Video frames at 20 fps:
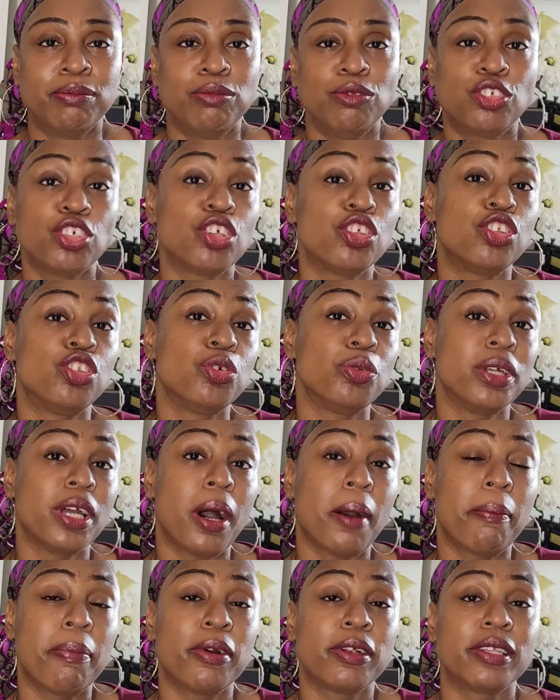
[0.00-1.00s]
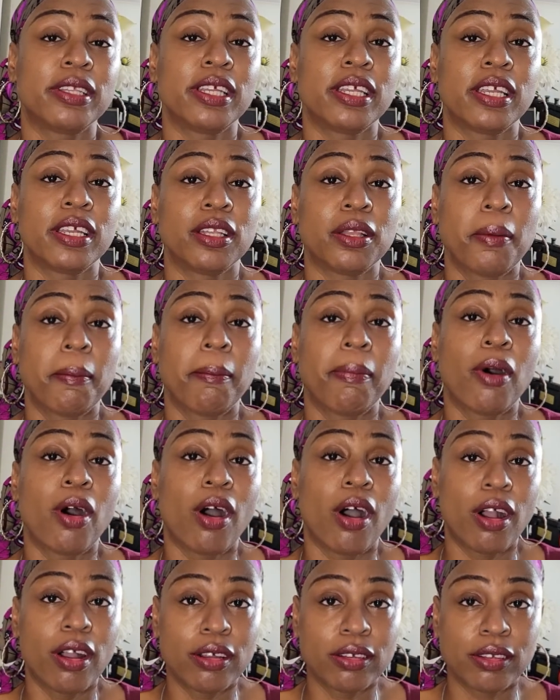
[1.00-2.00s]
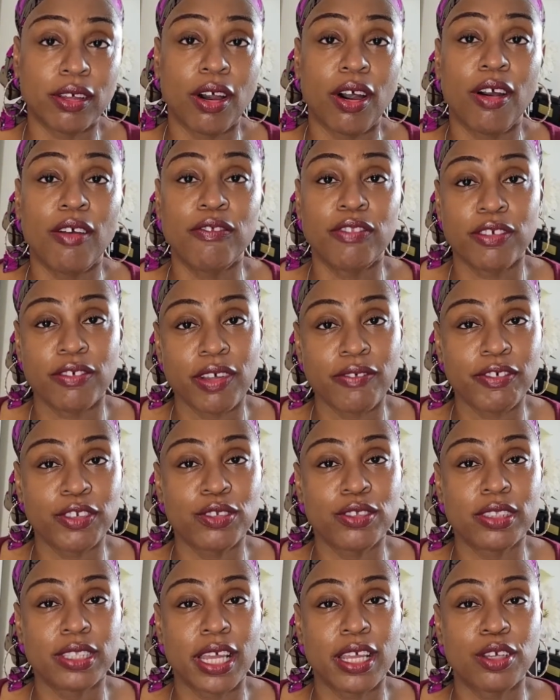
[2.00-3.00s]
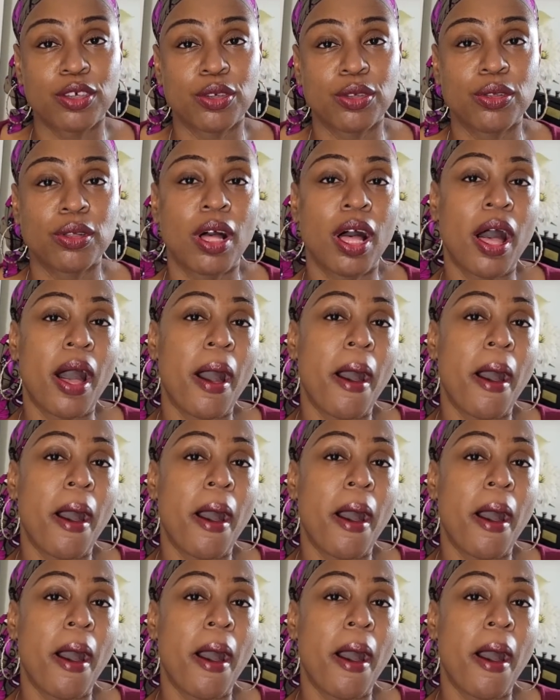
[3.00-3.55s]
just doing a particular part of the revenue cycle.